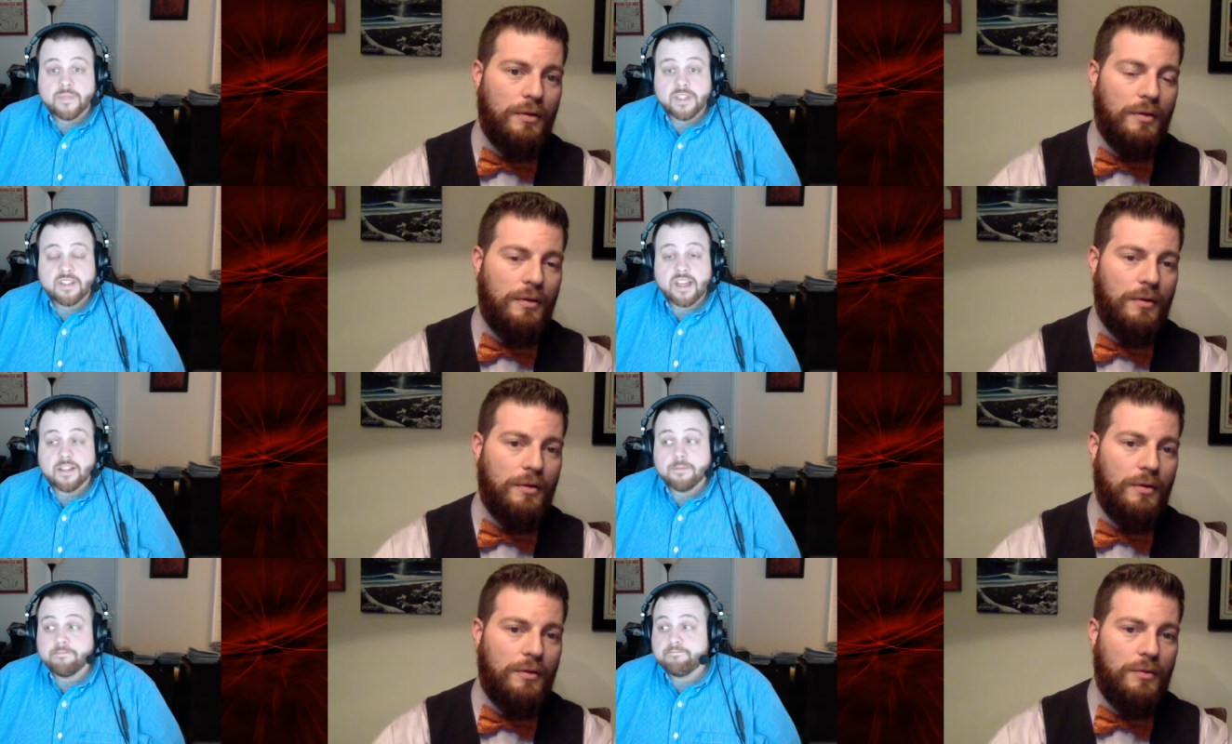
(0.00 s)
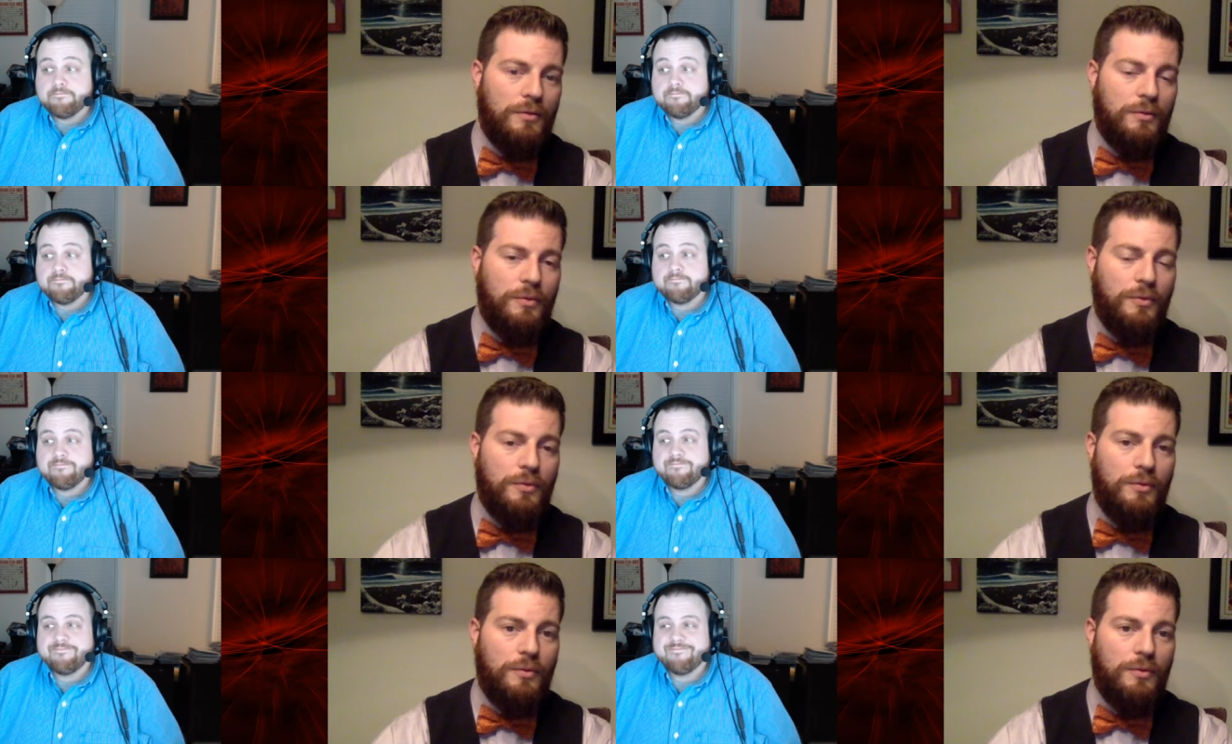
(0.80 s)
Speaker 1: exactly
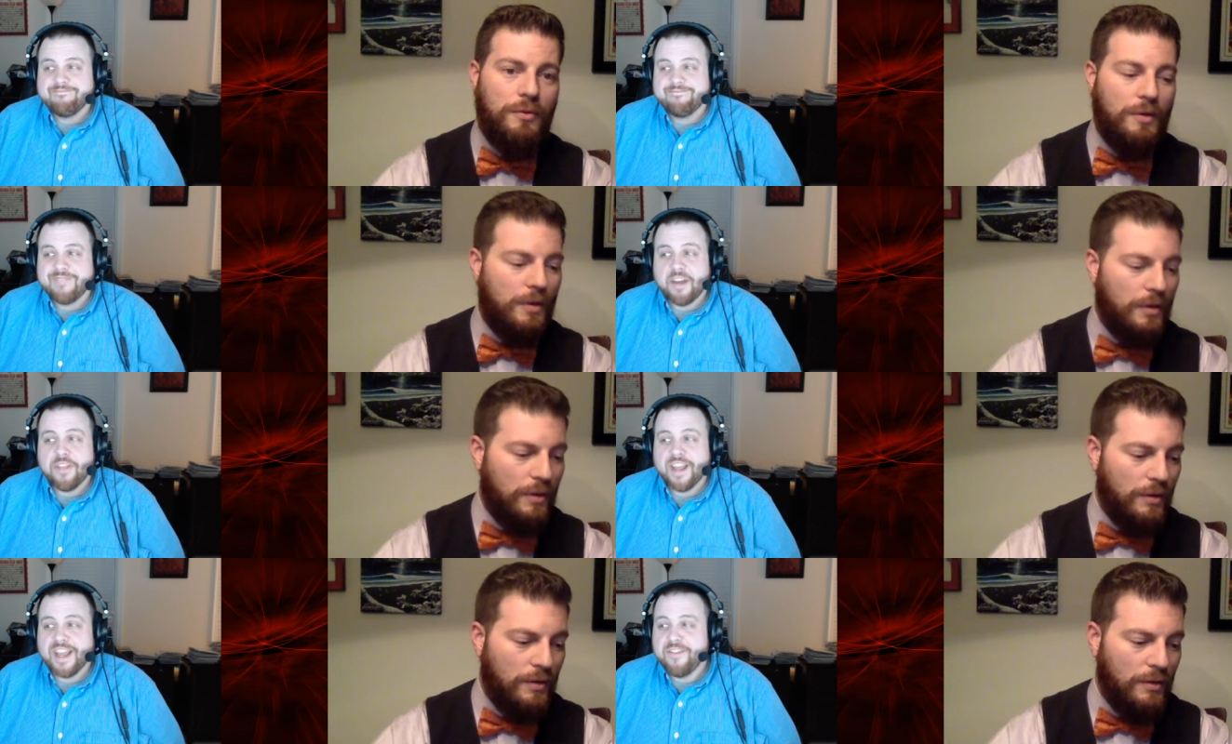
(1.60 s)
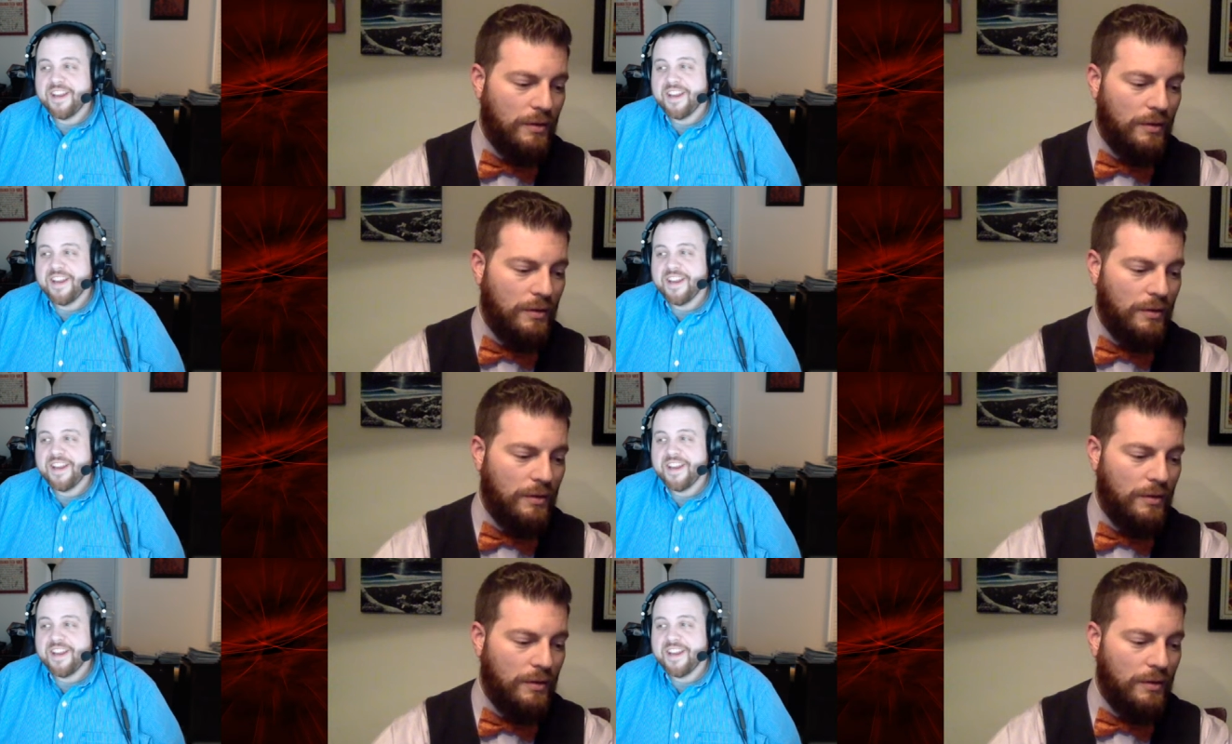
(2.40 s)
I don't think I have